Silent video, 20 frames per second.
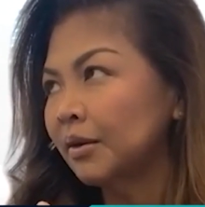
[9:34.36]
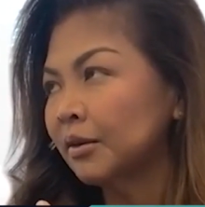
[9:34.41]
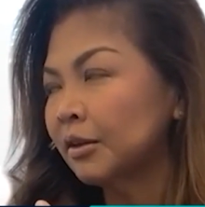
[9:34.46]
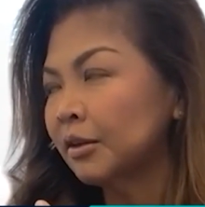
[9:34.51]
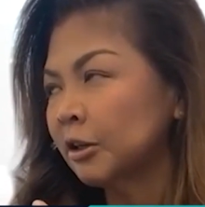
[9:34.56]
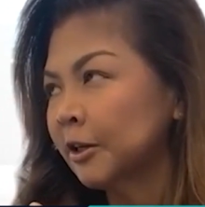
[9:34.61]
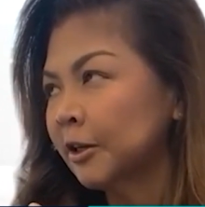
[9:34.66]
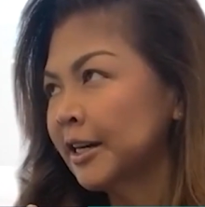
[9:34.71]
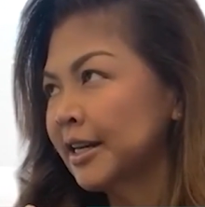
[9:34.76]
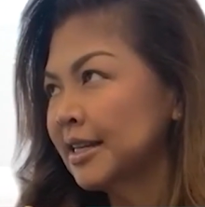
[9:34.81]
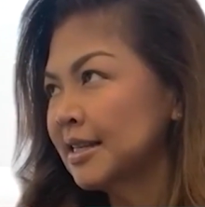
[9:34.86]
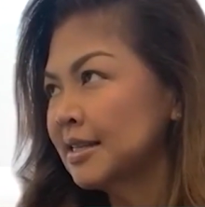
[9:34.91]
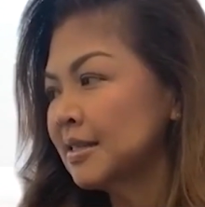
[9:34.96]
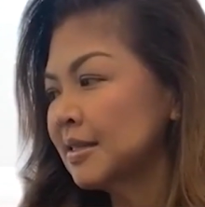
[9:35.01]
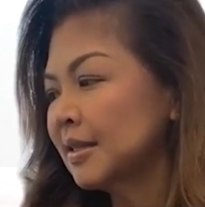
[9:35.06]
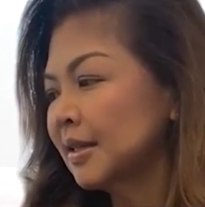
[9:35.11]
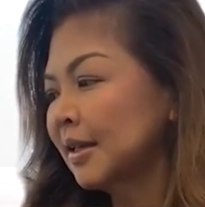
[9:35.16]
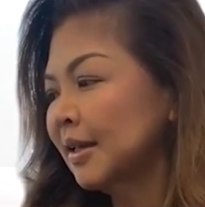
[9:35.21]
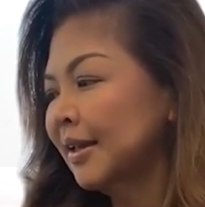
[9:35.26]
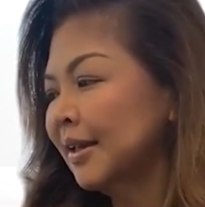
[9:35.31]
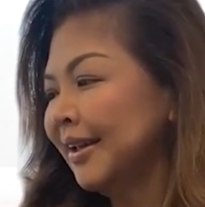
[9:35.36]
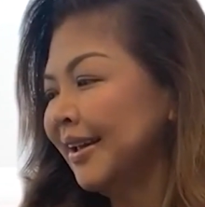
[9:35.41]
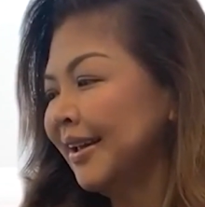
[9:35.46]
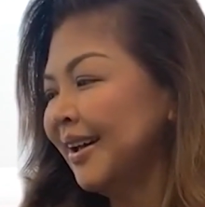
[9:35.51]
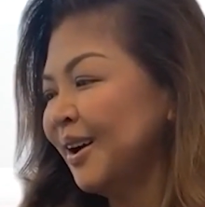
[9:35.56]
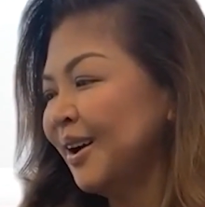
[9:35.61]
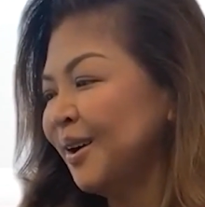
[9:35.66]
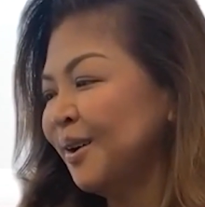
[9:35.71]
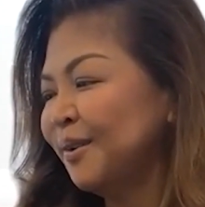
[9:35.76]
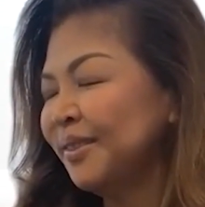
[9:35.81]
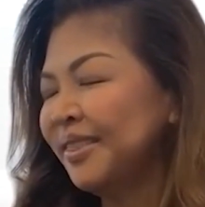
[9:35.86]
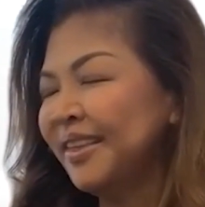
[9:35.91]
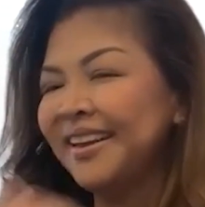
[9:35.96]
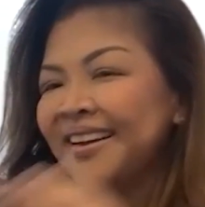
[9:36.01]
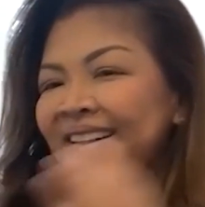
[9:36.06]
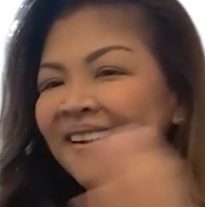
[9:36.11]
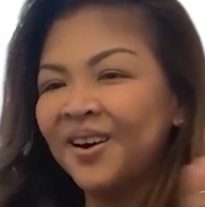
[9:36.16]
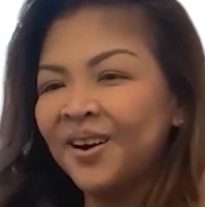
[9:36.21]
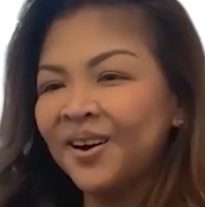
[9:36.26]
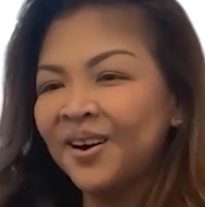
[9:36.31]
Ernest how
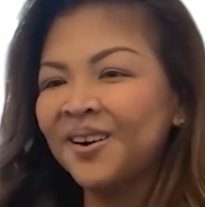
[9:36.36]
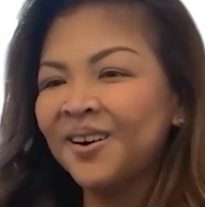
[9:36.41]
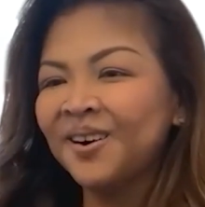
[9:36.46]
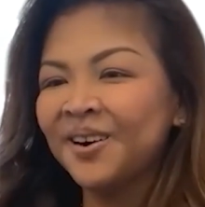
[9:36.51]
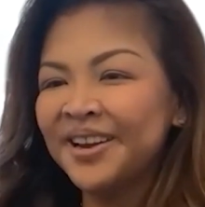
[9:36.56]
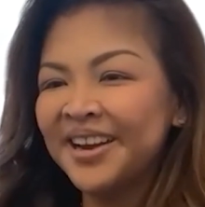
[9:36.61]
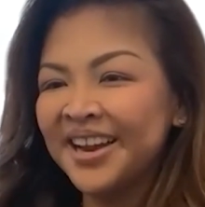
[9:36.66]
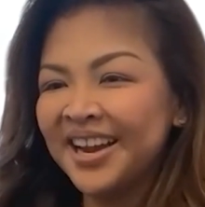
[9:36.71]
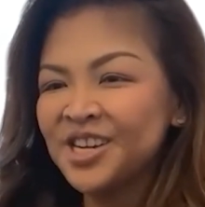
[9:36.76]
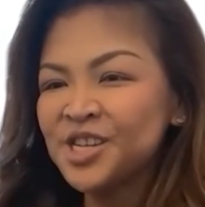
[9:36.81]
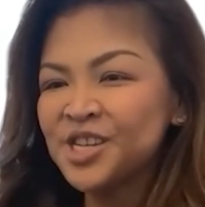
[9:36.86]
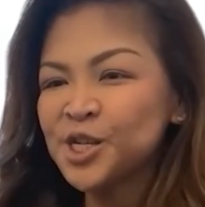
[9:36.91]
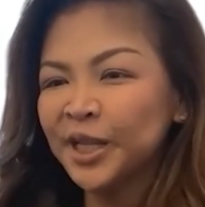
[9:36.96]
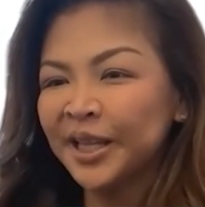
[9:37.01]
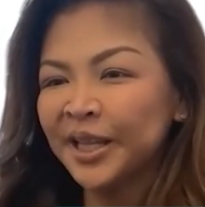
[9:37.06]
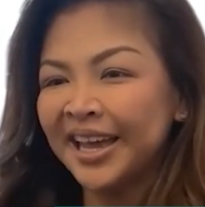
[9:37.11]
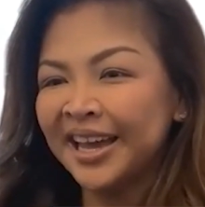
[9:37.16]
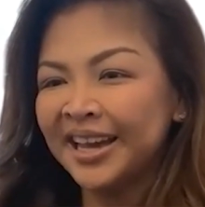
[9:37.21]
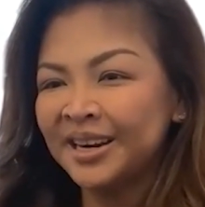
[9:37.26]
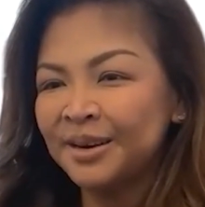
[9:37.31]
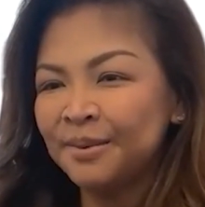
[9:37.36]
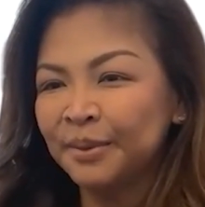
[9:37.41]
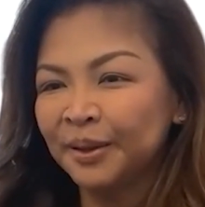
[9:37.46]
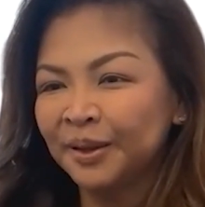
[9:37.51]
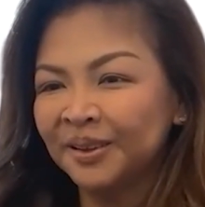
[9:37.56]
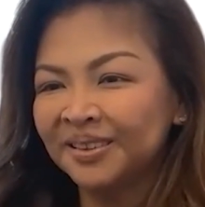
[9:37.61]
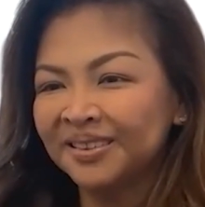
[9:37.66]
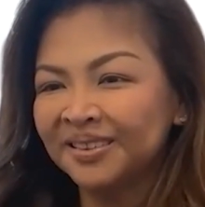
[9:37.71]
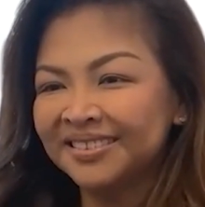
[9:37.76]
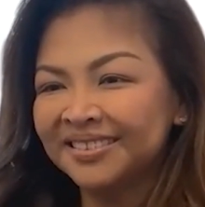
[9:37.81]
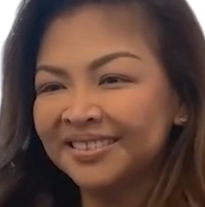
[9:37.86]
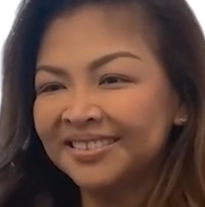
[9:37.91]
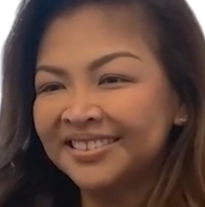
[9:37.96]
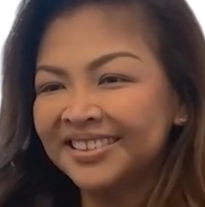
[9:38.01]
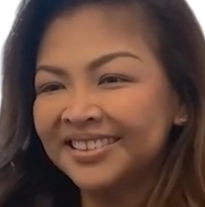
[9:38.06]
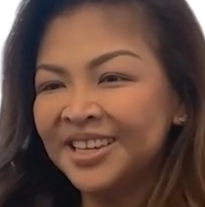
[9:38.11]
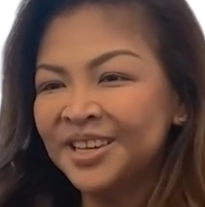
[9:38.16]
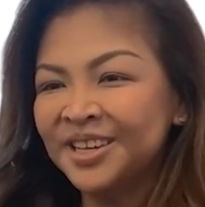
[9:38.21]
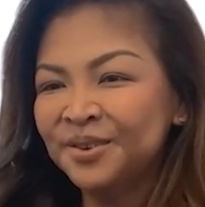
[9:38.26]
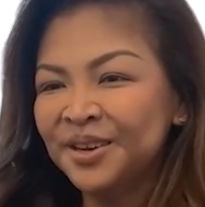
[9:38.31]
they are our national animal,
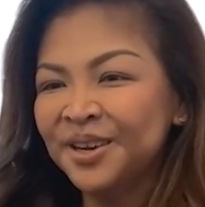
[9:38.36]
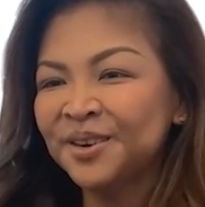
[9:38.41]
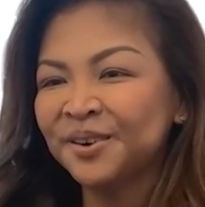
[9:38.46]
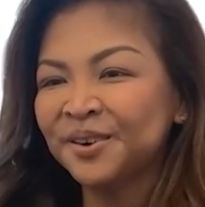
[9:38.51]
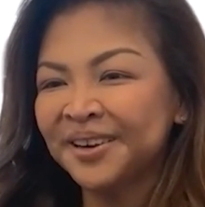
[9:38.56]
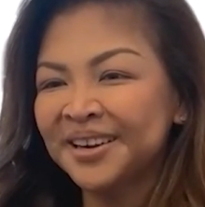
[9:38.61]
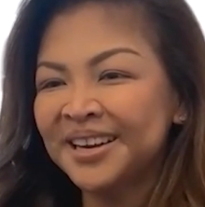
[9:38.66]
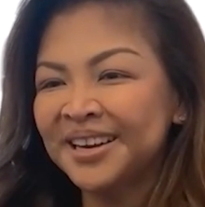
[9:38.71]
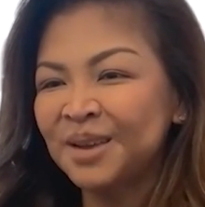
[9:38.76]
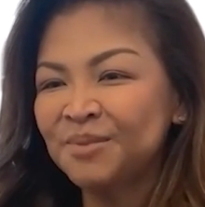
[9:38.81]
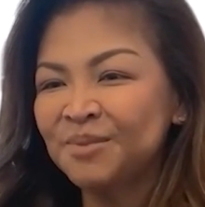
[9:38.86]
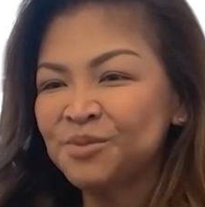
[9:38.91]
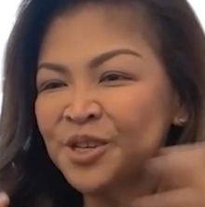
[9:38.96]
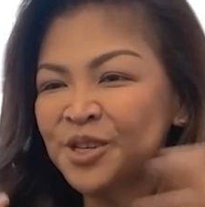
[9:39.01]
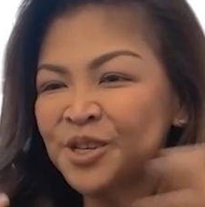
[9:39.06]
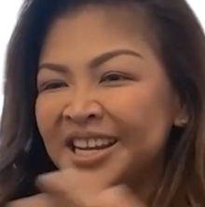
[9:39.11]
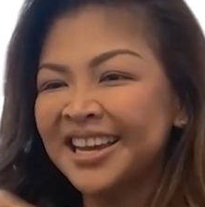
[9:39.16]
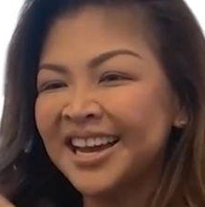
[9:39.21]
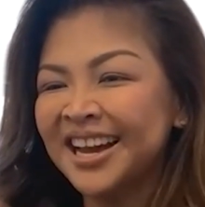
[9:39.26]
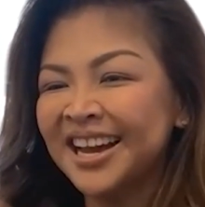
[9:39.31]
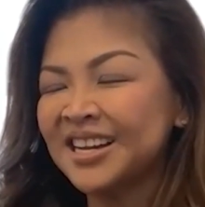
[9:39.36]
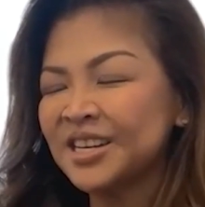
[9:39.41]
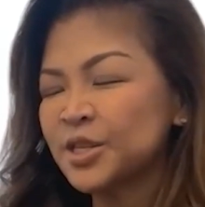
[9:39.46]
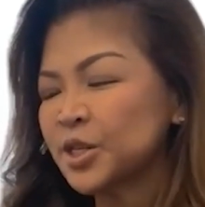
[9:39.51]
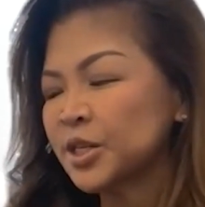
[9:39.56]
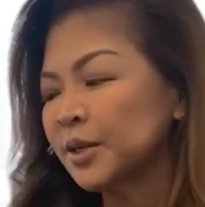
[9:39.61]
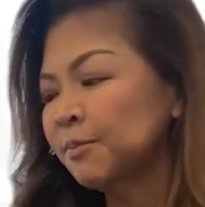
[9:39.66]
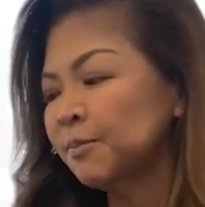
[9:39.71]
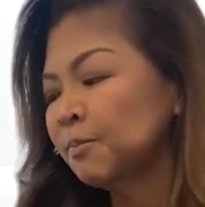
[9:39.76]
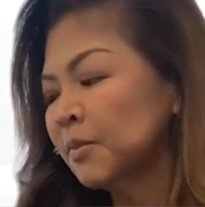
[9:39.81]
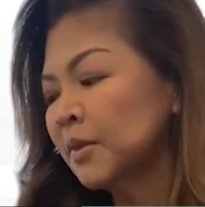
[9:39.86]
a unicorn named Gcash.